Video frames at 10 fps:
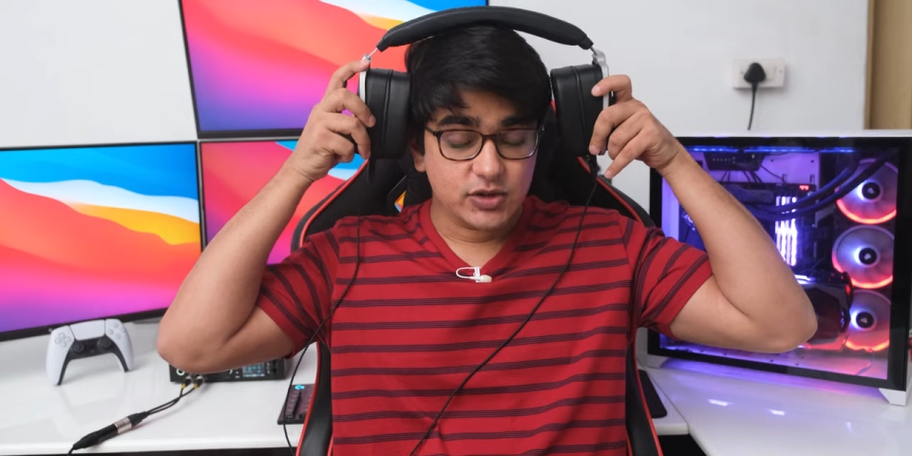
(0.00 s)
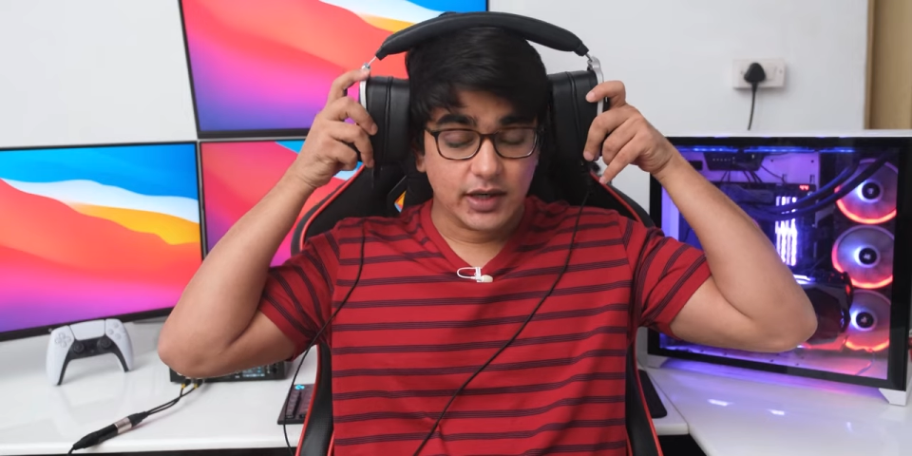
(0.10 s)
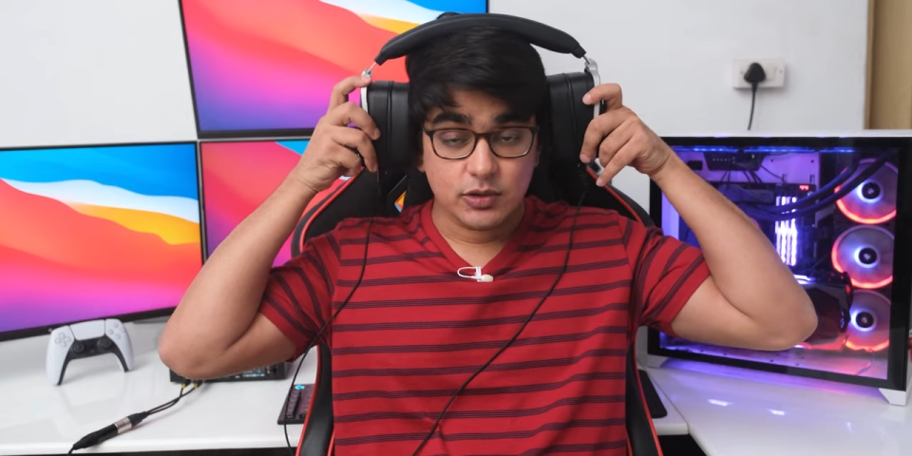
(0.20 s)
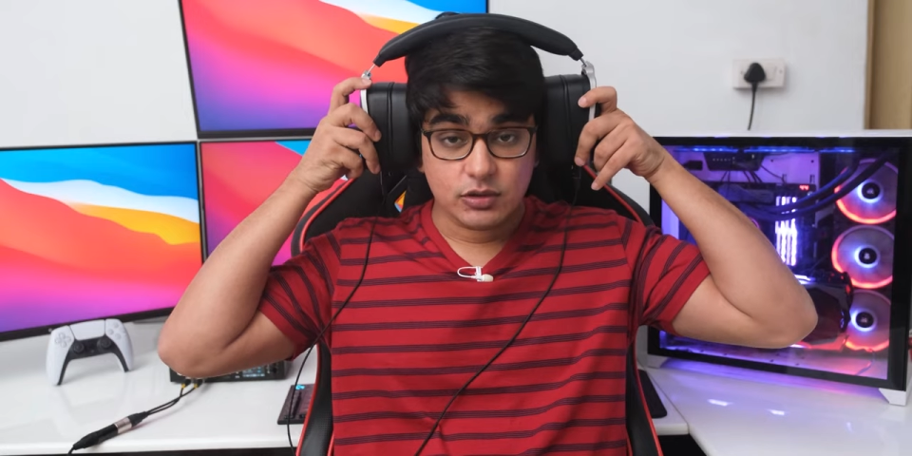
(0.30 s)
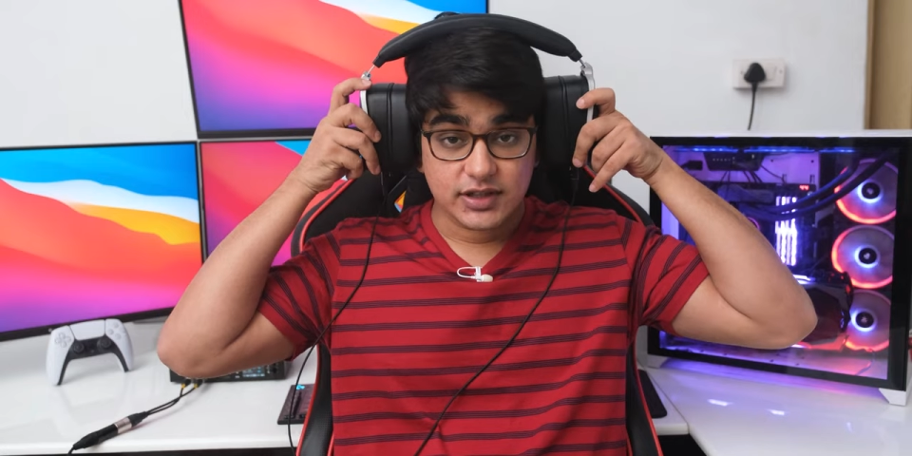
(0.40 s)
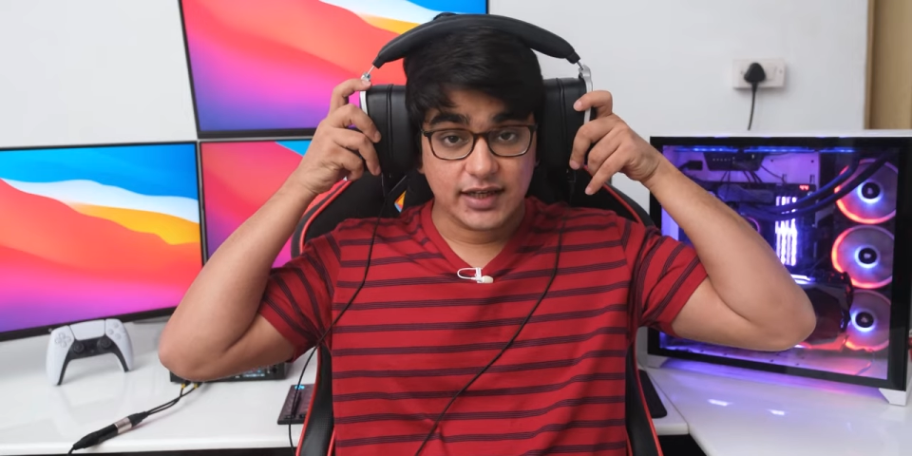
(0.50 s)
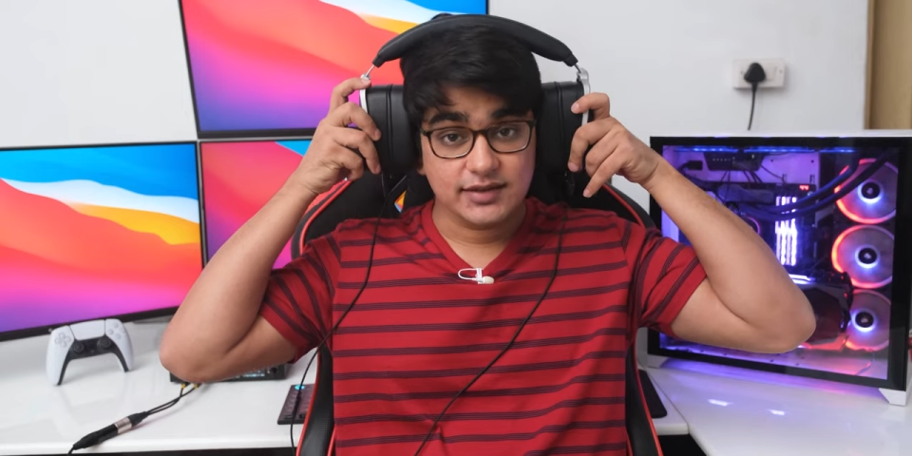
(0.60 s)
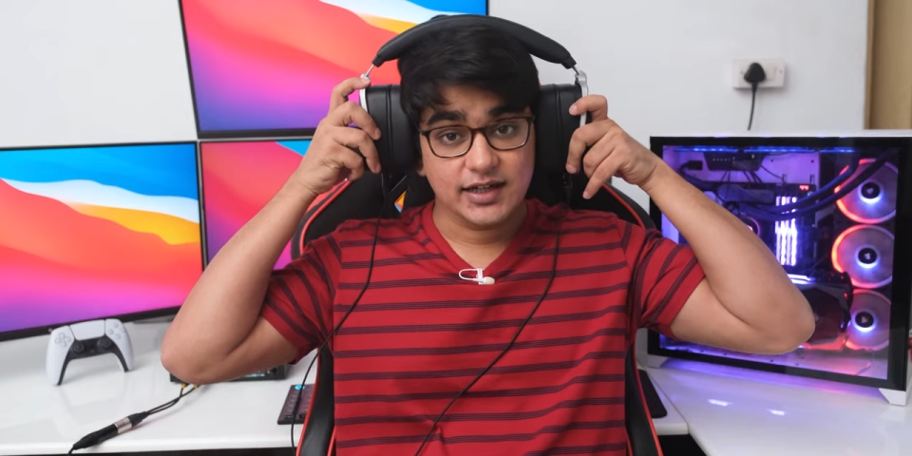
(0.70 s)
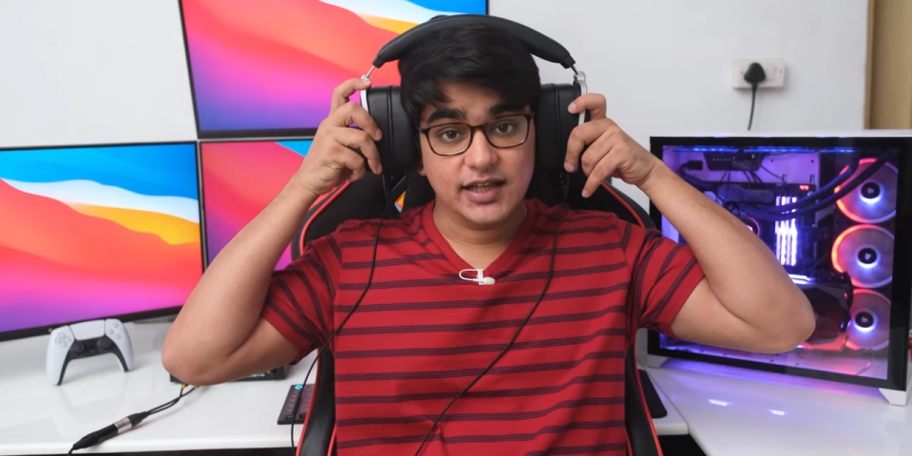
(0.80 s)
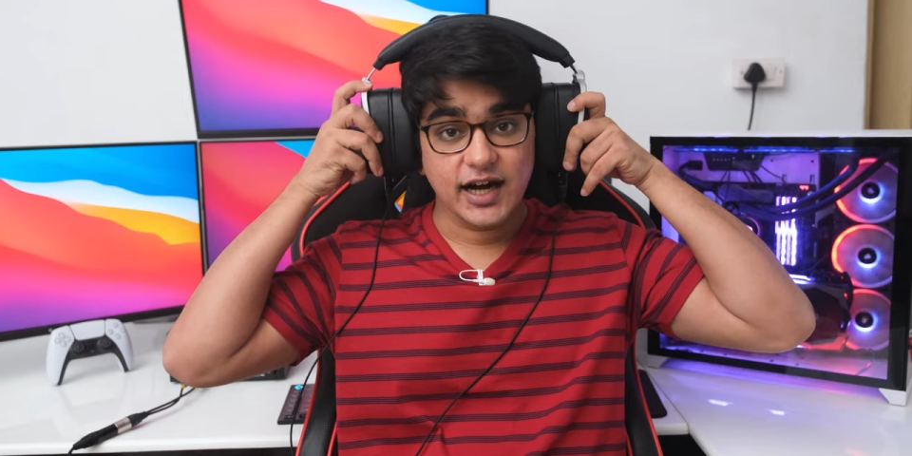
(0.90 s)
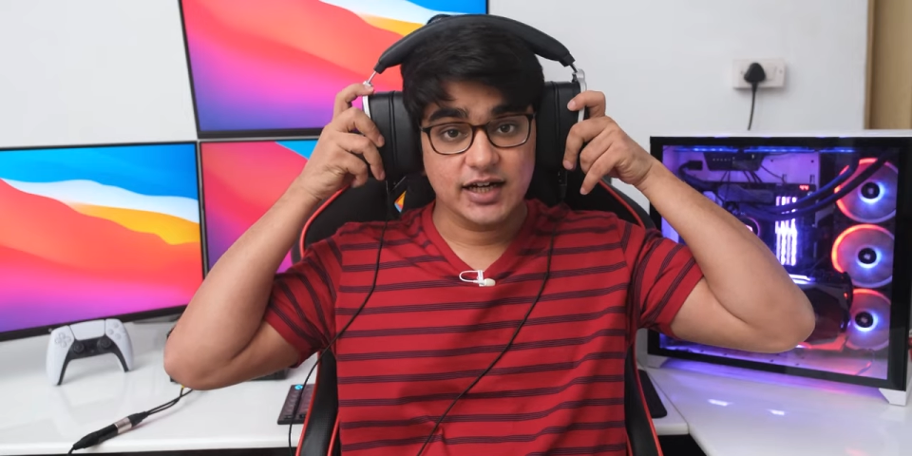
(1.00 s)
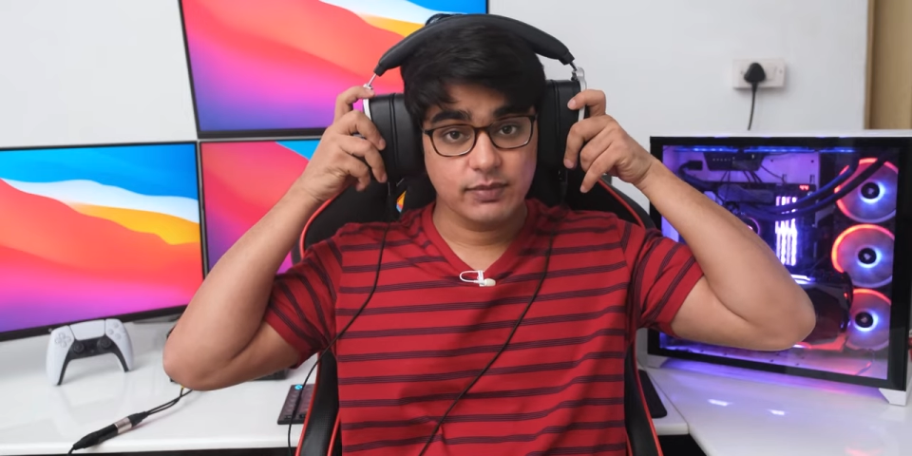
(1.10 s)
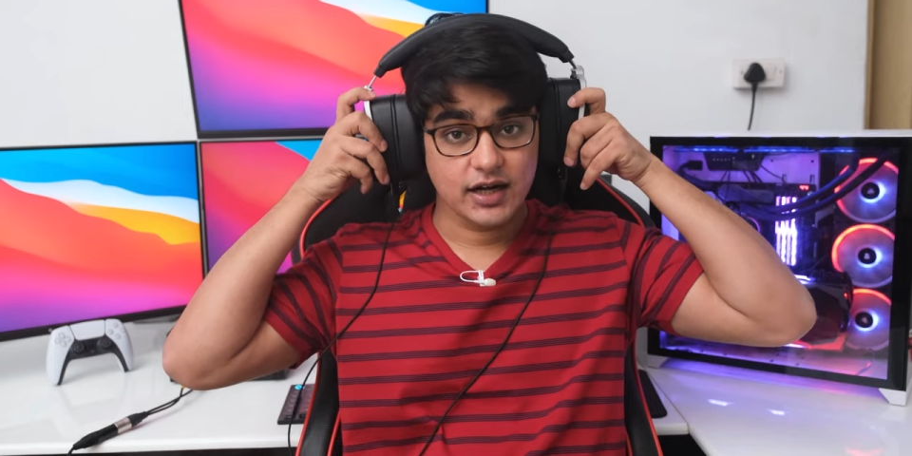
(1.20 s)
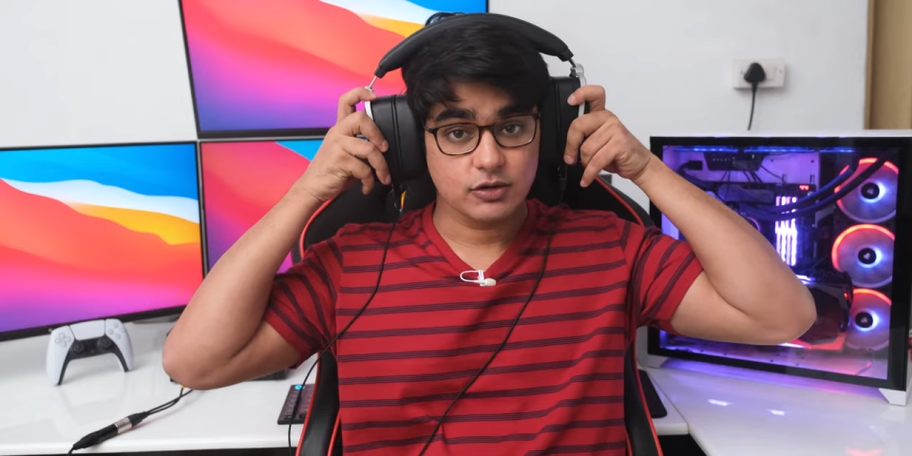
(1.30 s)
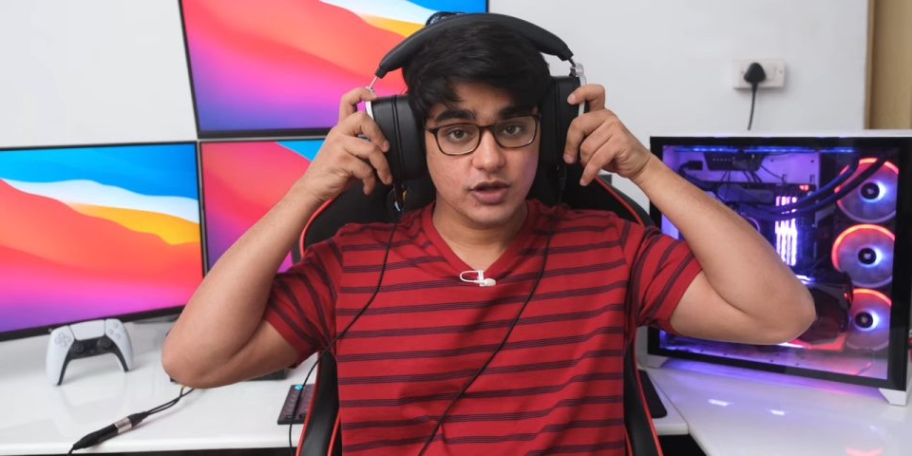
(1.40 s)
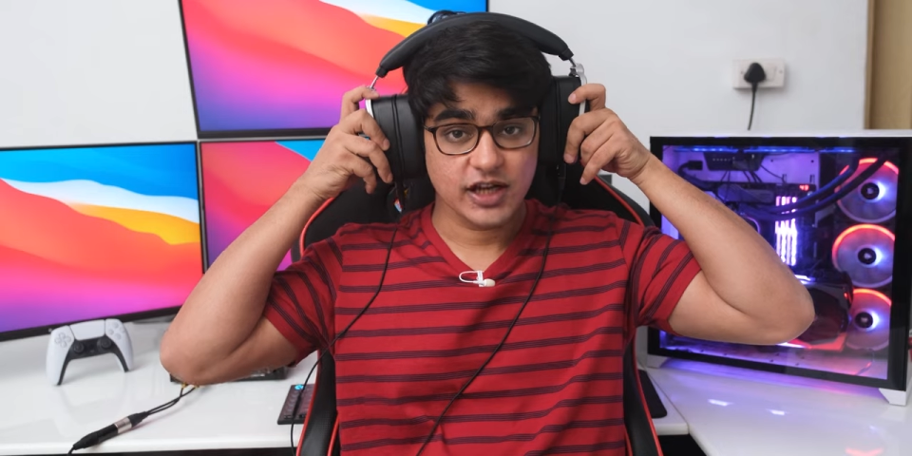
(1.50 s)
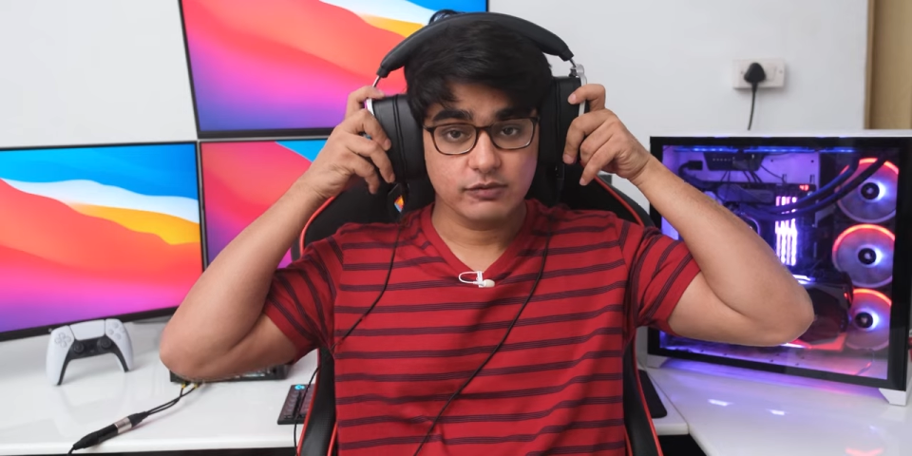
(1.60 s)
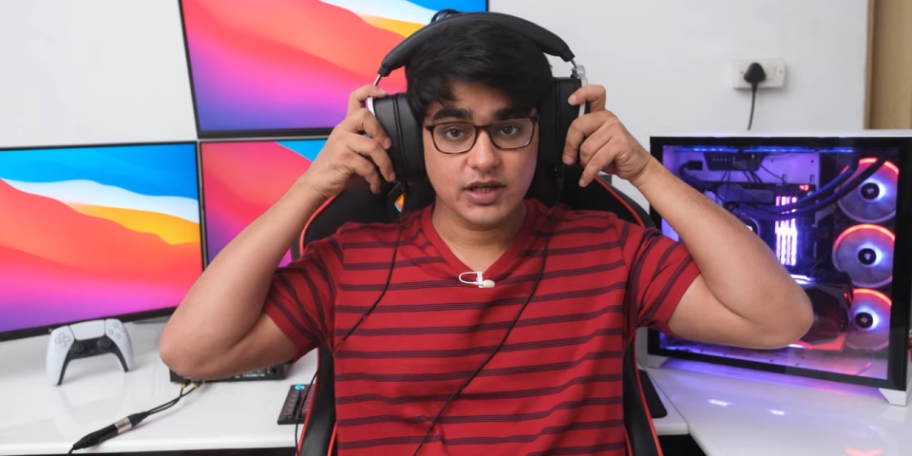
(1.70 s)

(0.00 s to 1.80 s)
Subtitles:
so I don't think that the headband could have